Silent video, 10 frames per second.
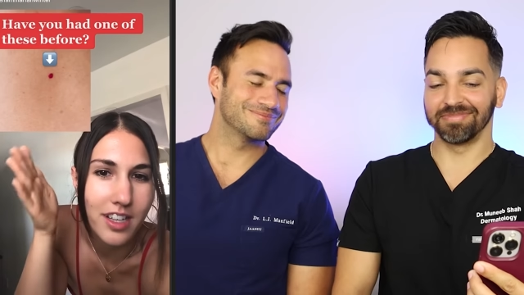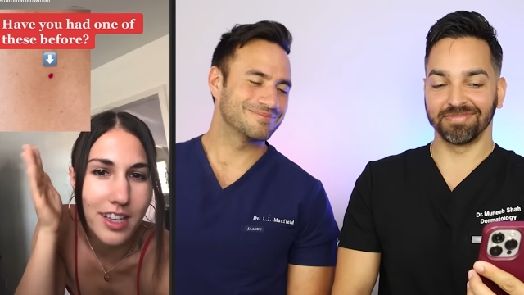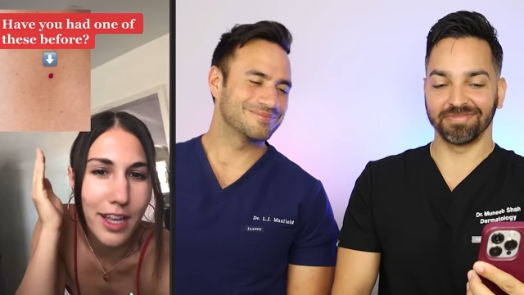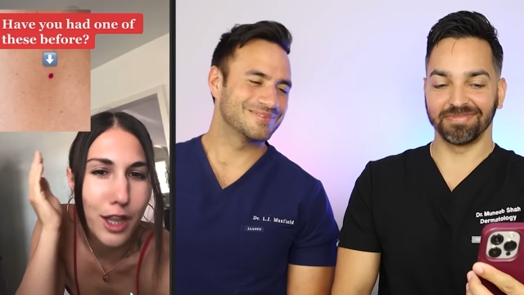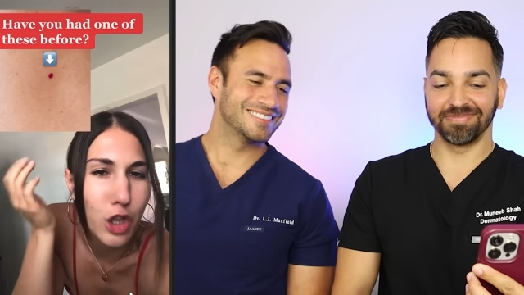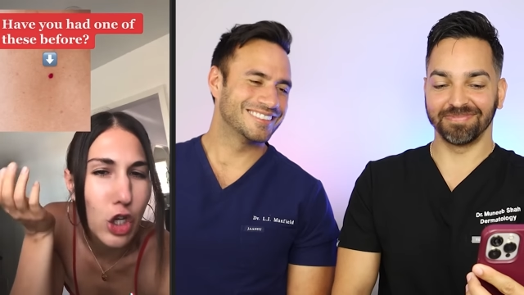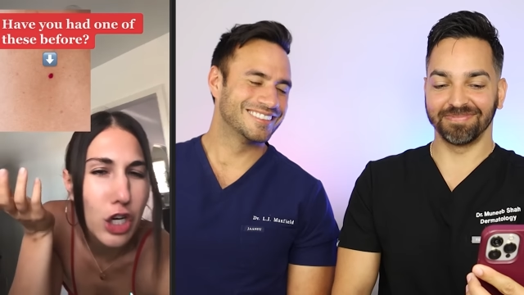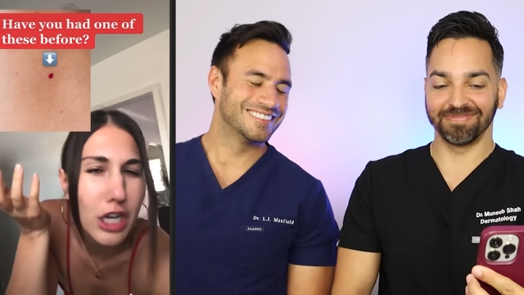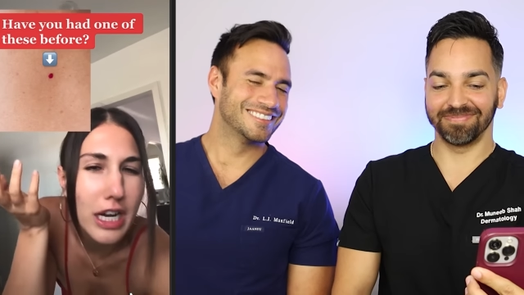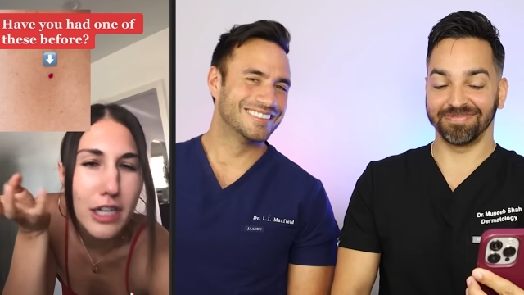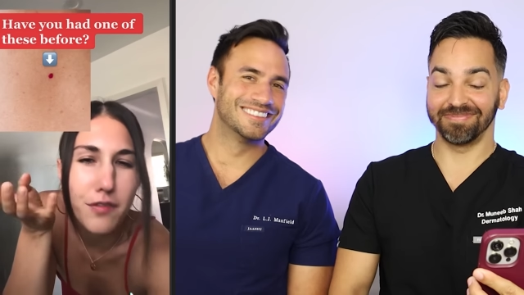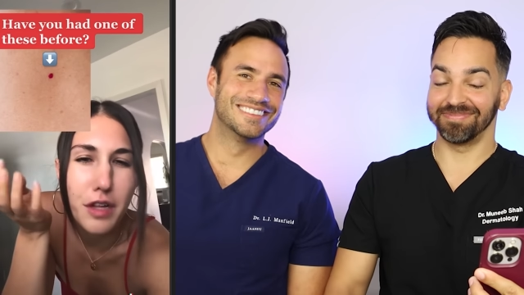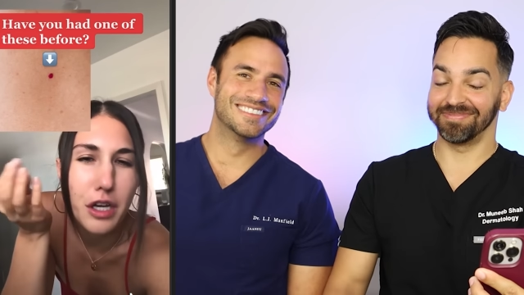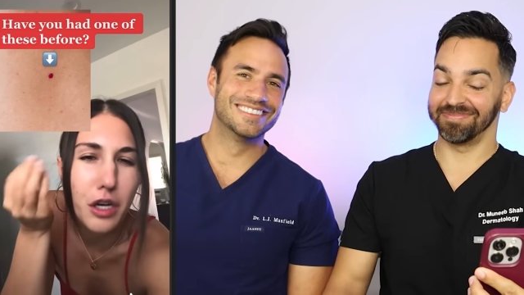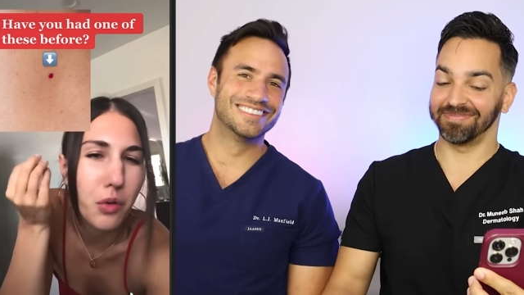Speaker 1: Like, they look kind
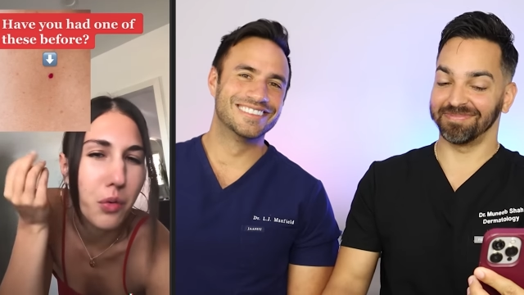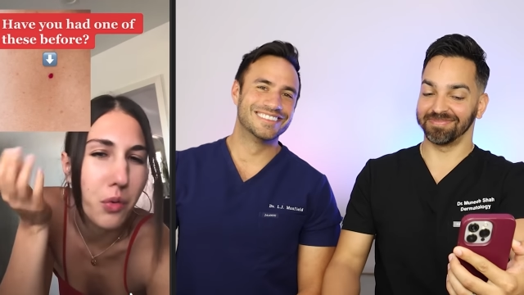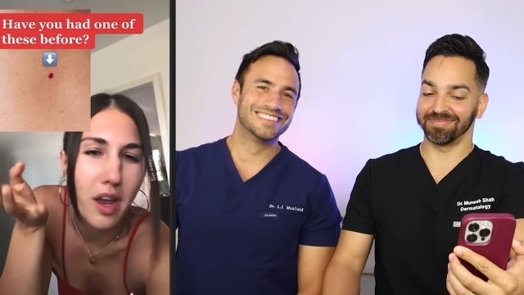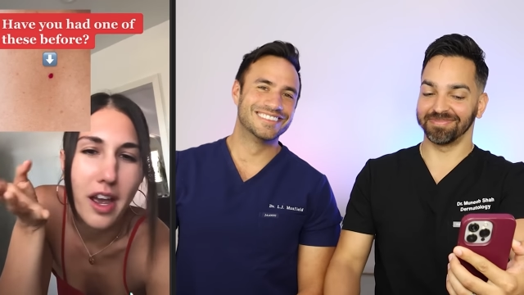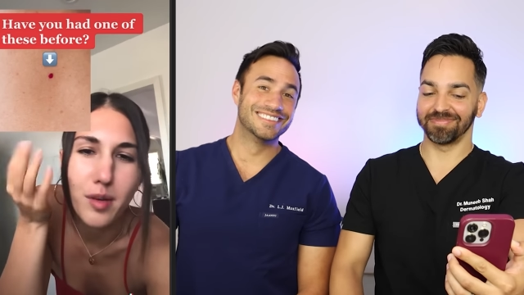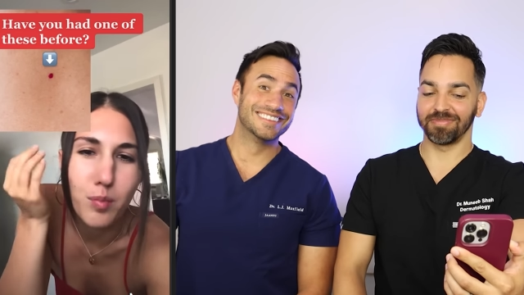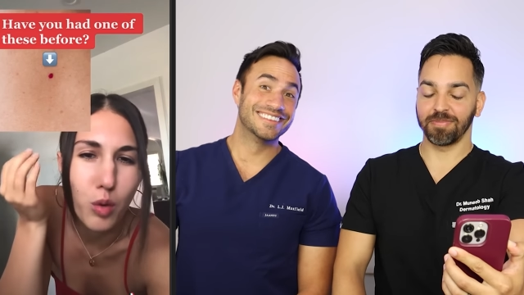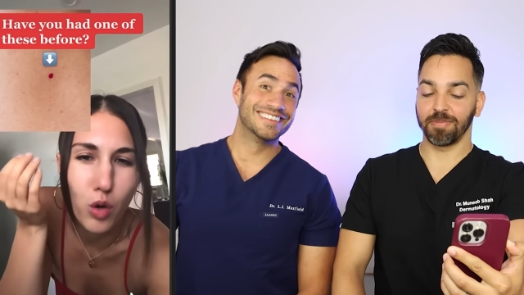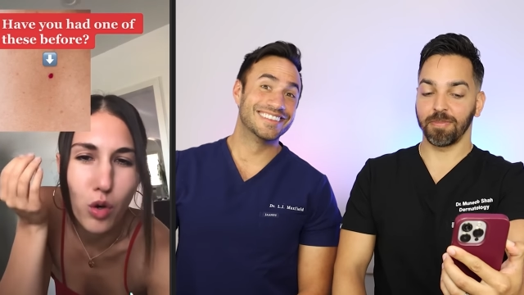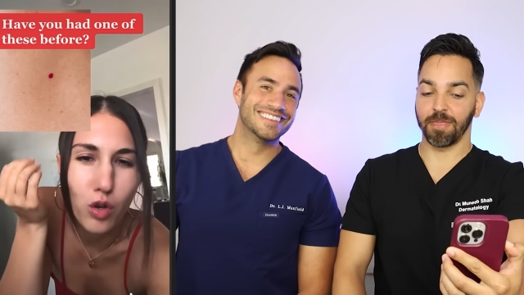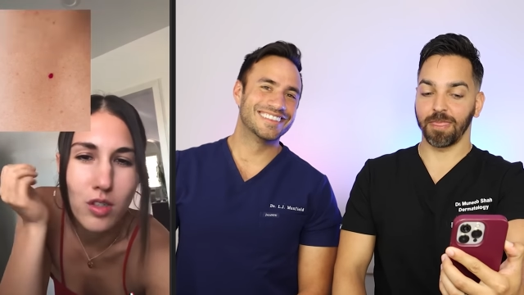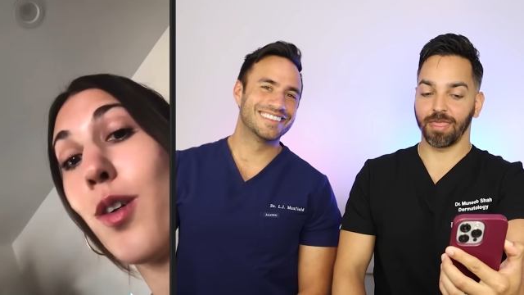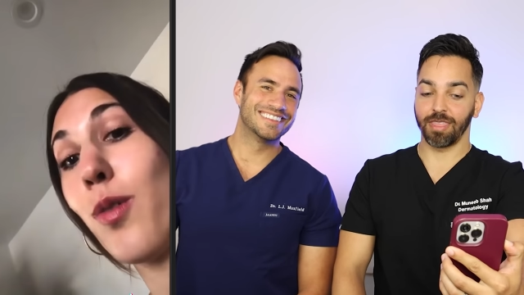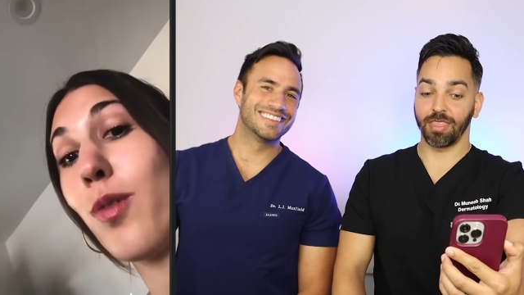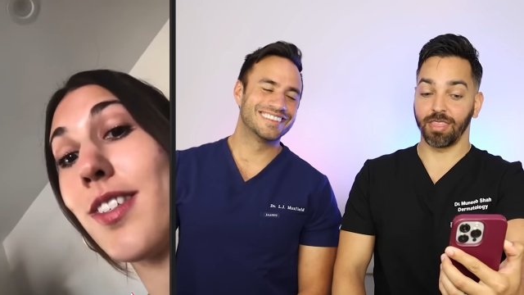of like a red
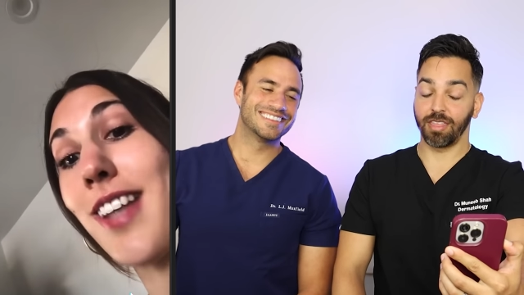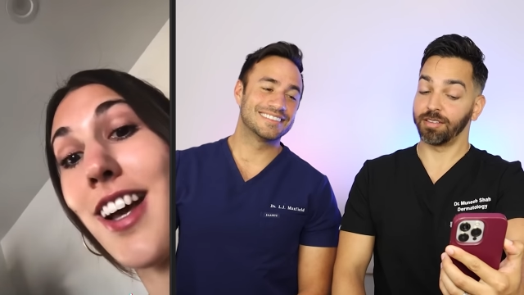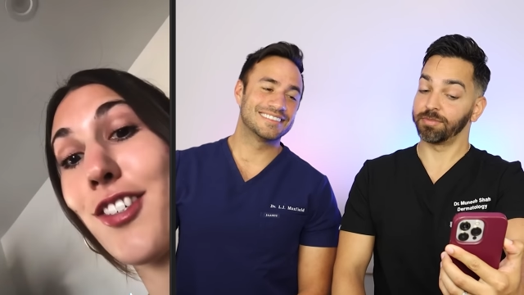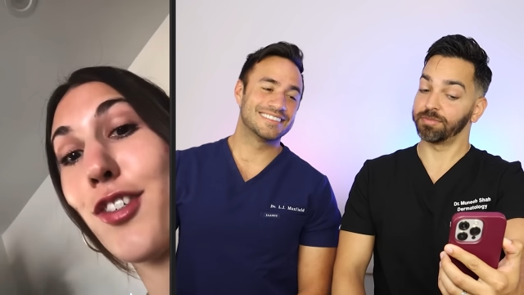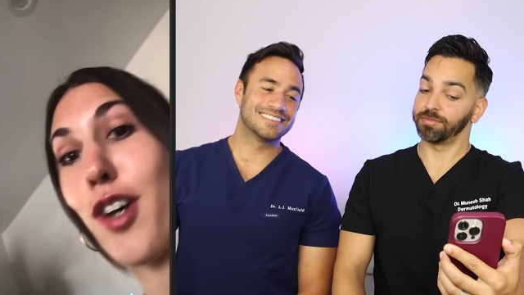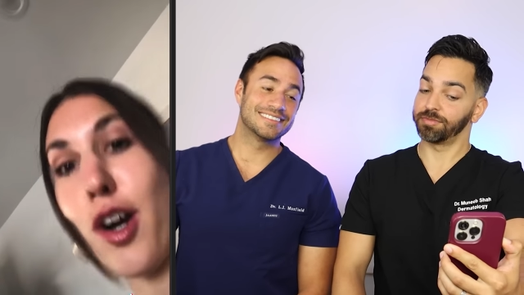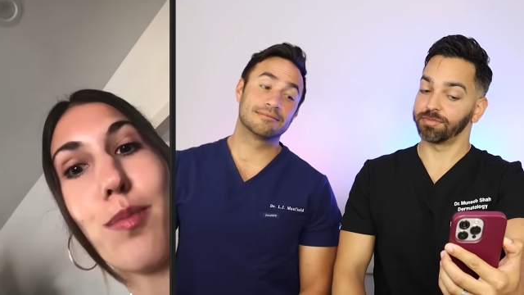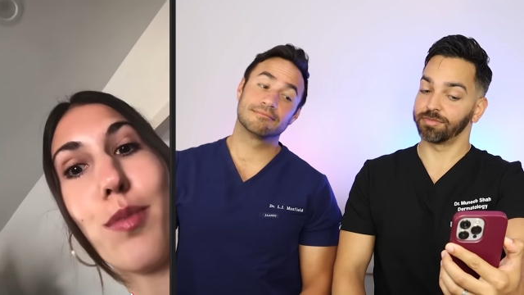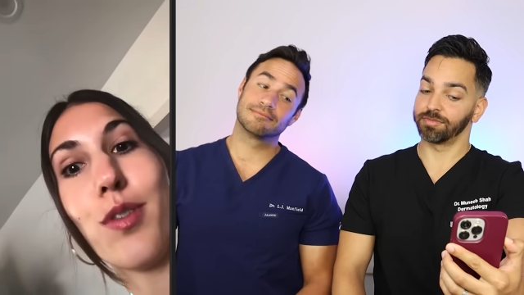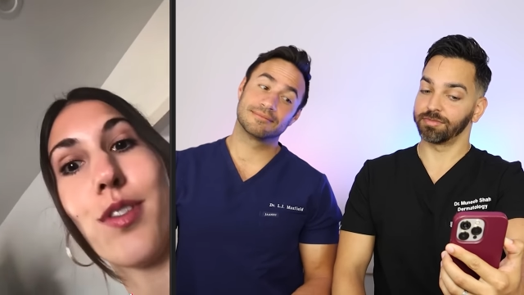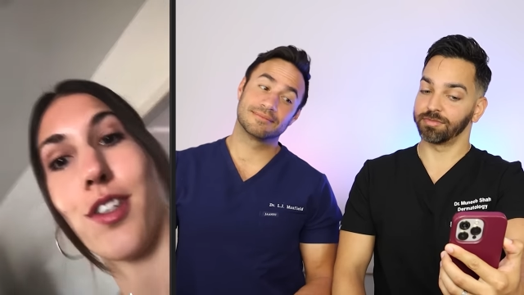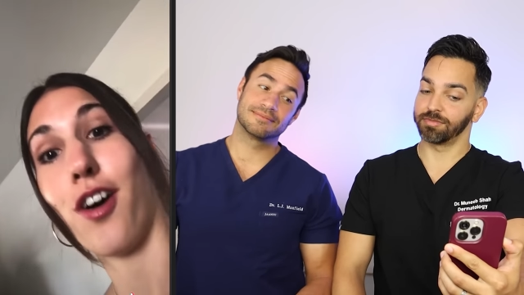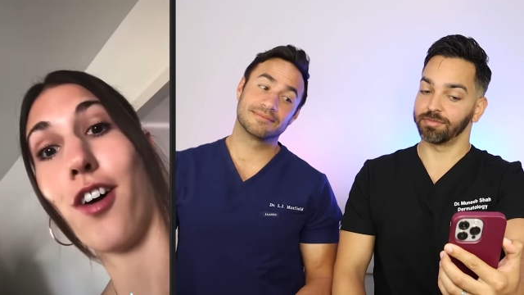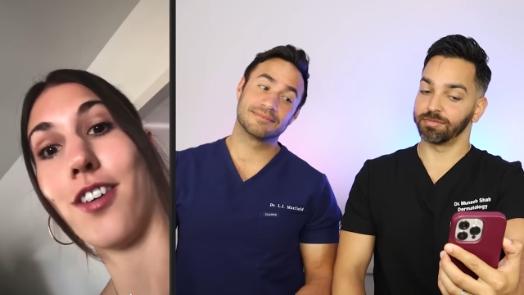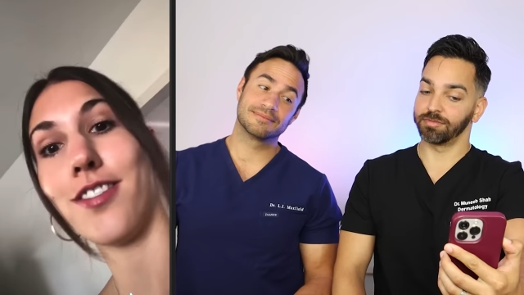mole. Well, these actually aren't moles at
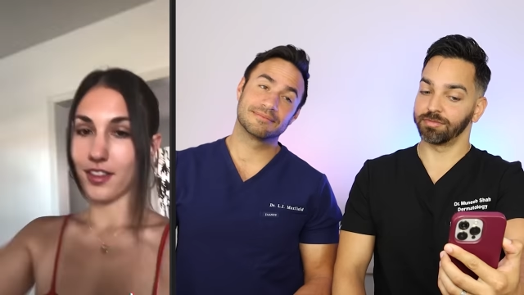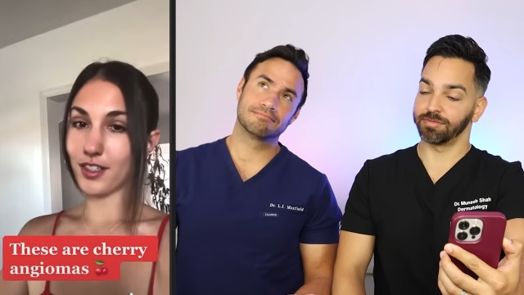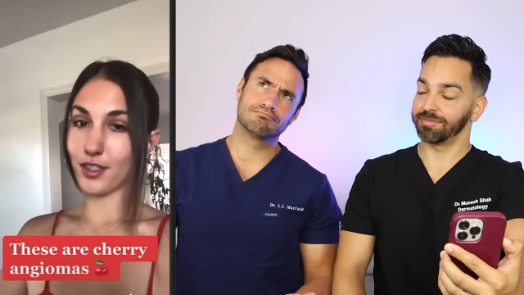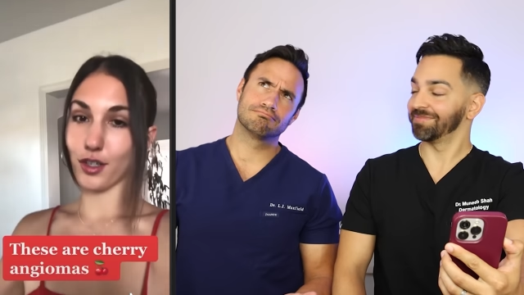all. These